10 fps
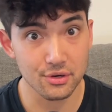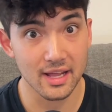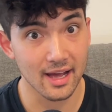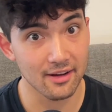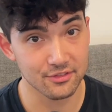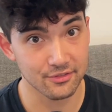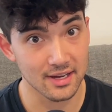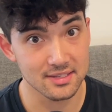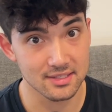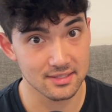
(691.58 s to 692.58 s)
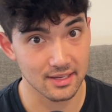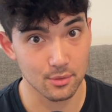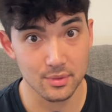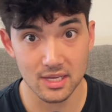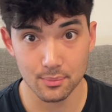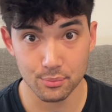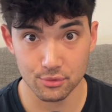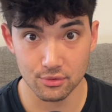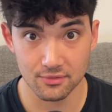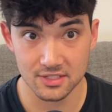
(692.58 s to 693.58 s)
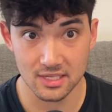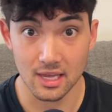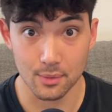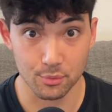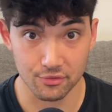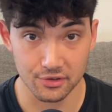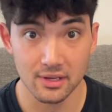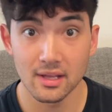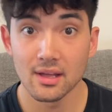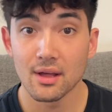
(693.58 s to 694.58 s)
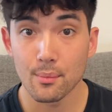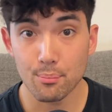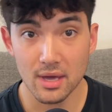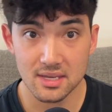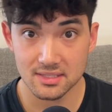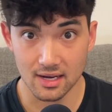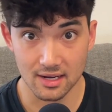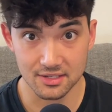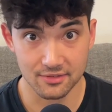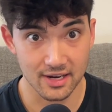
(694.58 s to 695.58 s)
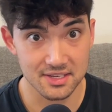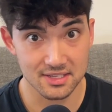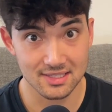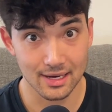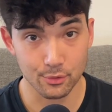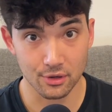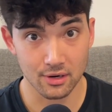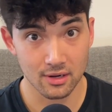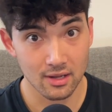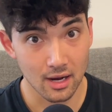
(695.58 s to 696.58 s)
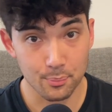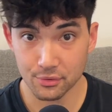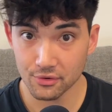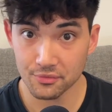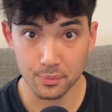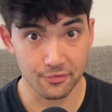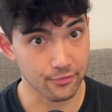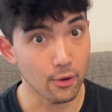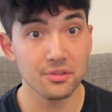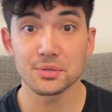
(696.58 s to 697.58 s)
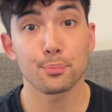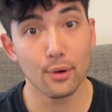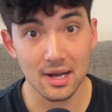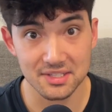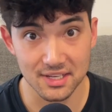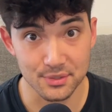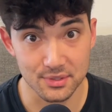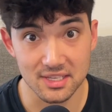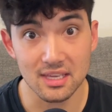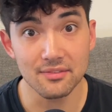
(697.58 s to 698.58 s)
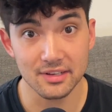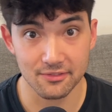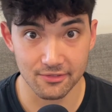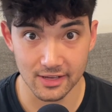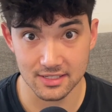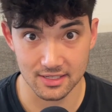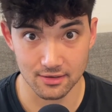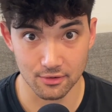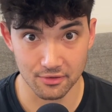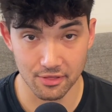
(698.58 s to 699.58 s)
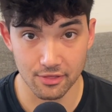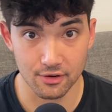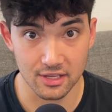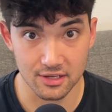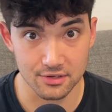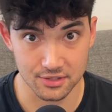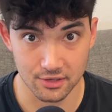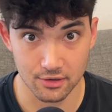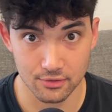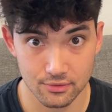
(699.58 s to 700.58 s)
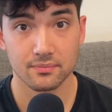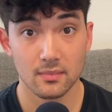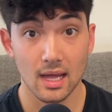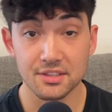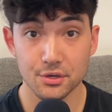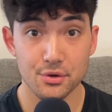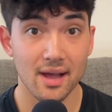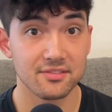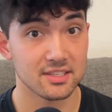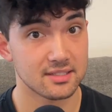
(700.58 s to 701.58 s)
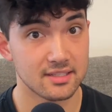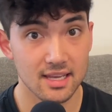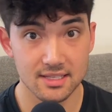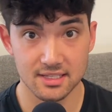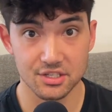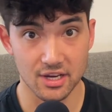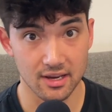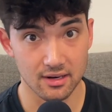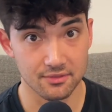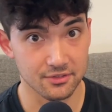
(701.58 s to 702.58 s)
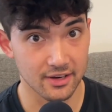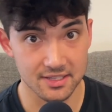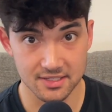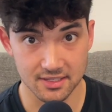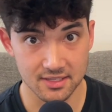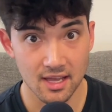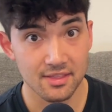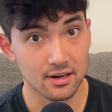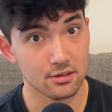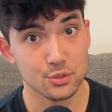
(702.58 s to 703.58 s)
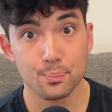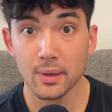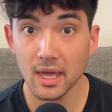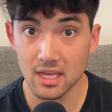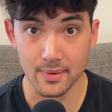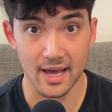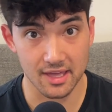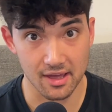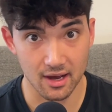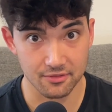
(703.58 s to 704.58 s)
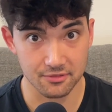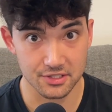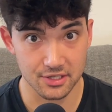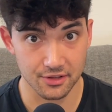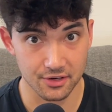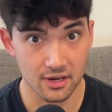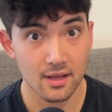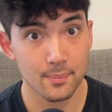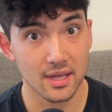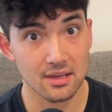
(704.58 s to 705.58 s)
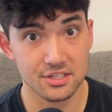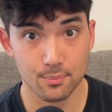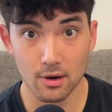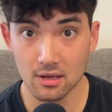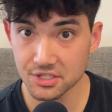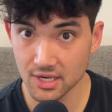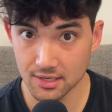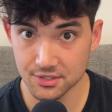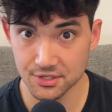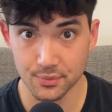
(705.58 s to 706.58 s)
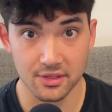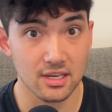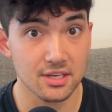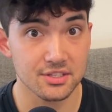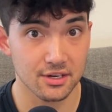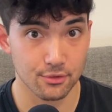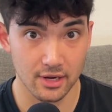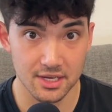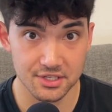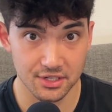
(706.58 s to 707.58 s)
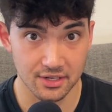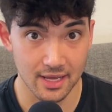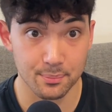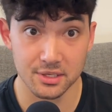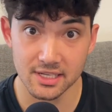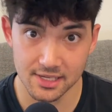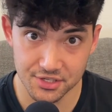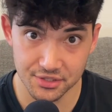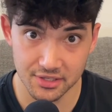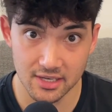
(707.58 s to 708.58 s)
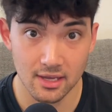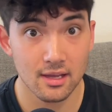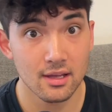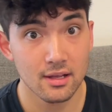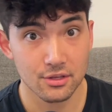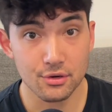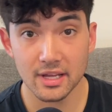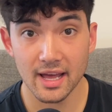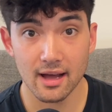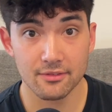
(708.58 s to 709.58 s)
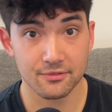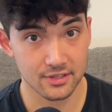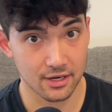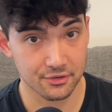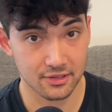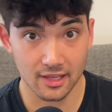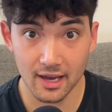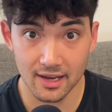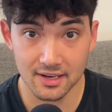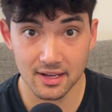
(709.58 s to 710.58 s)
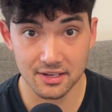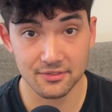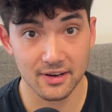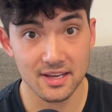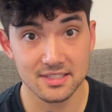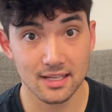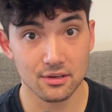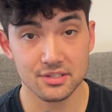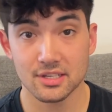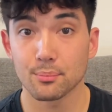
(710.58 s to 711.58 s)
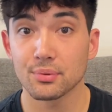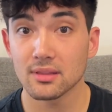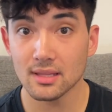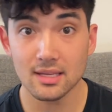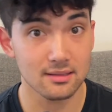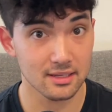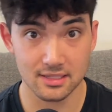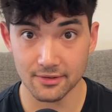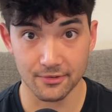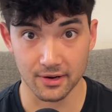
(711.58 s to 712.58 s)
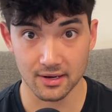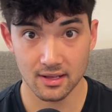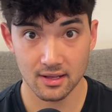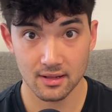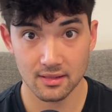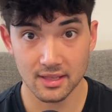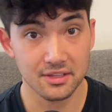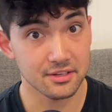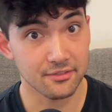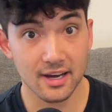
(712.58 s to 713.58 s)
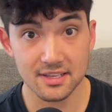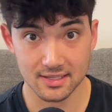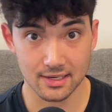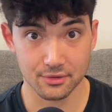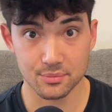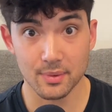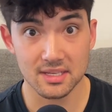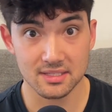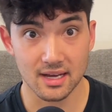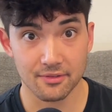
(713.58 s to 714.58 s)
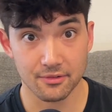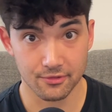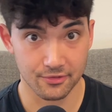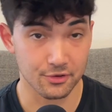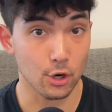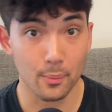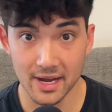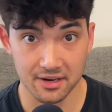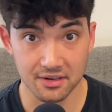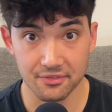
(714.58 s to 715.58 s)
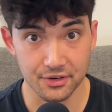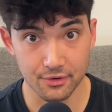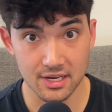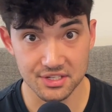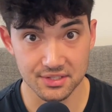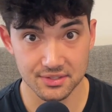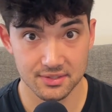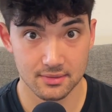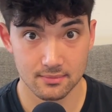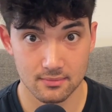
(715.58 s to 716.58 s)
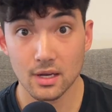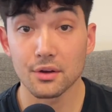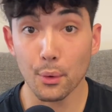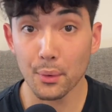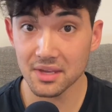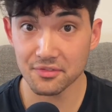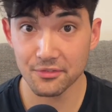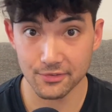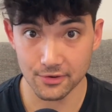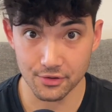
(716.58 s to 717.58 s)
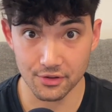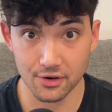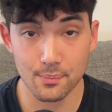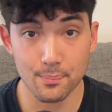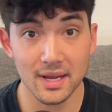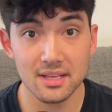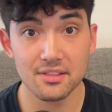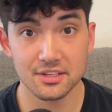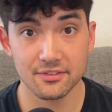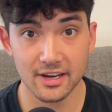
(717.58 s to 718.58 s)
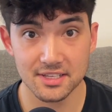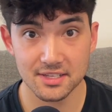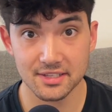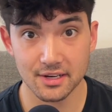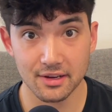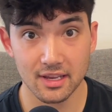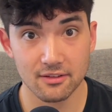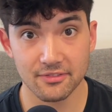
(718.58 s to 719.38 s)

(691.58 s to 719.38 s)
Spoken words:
can have devices that are being approved, seeking approval based on devices that were approved before this process was even invented over 30 years ago. And so you have this daisy chain of devices that are just piggybacking off of each other, making small changes with each iteration, and potentially you could have down the line a device that looks completely different than the device that it was based off of if you go back enough iterations. Going even further, many of the devices that are getting